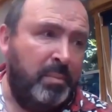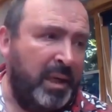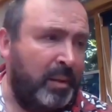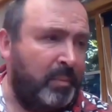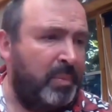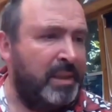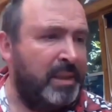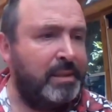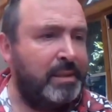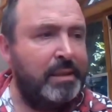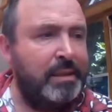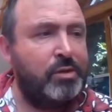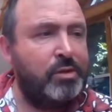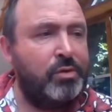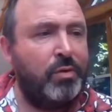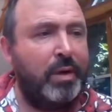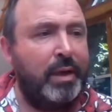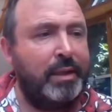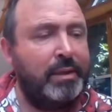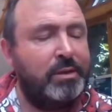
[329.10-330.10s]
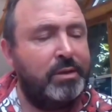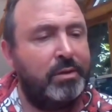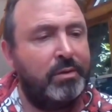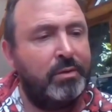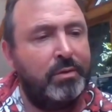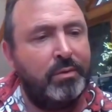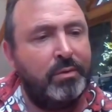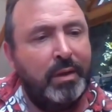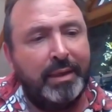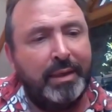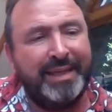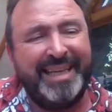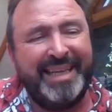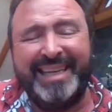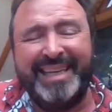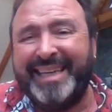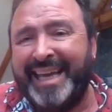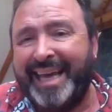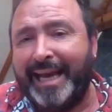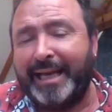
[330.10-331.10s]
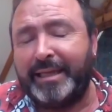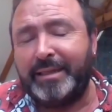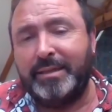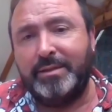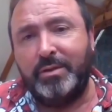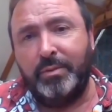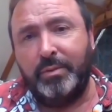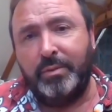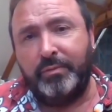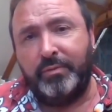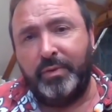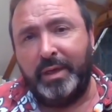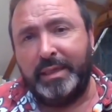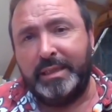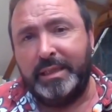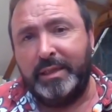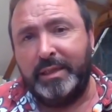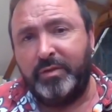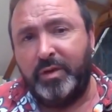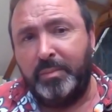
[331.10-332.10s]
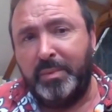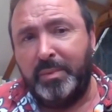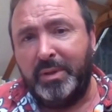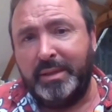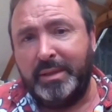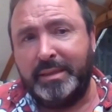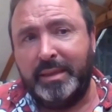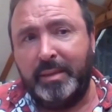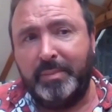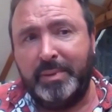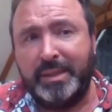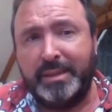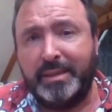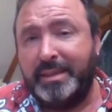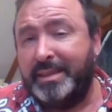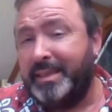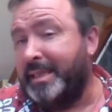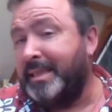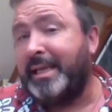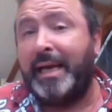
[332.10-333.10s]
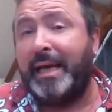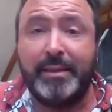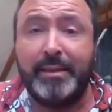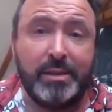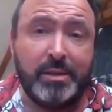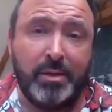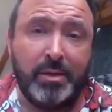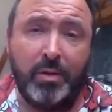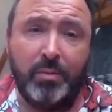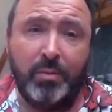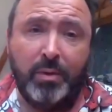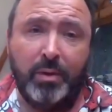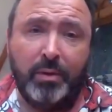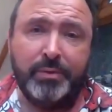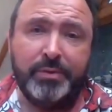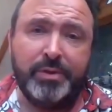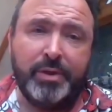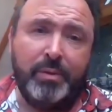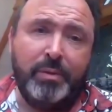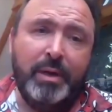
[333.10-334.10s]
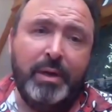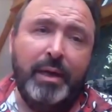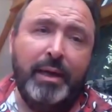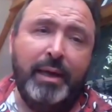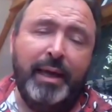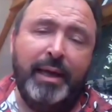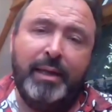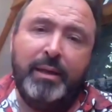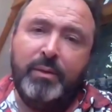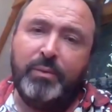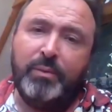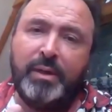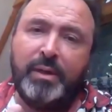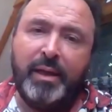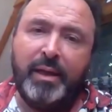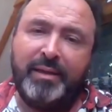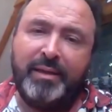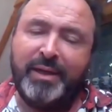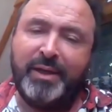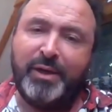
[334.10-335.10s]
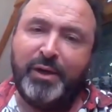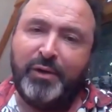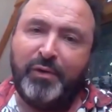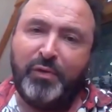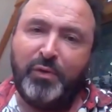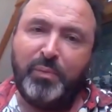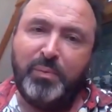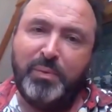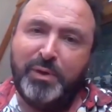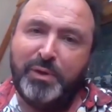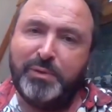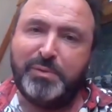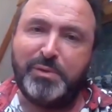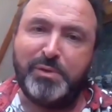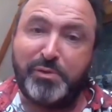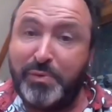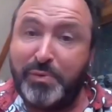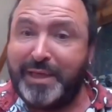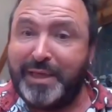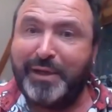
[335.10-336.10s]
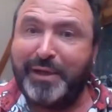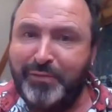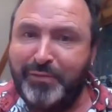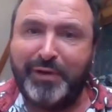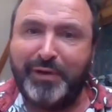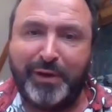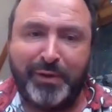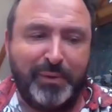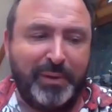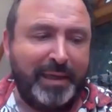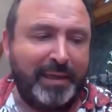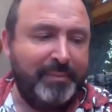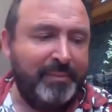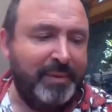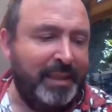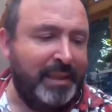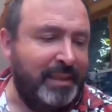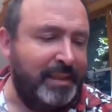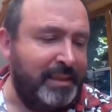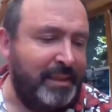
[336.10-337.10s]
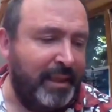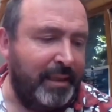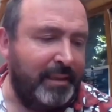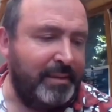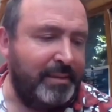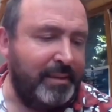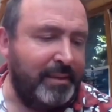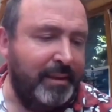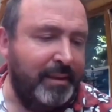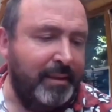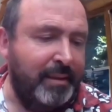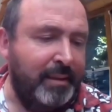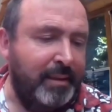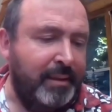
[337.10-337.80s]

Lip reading: big business trying to connect to a variety of community businesses, and so on. So it looked like the kind of the world was reconfiguring in a sense.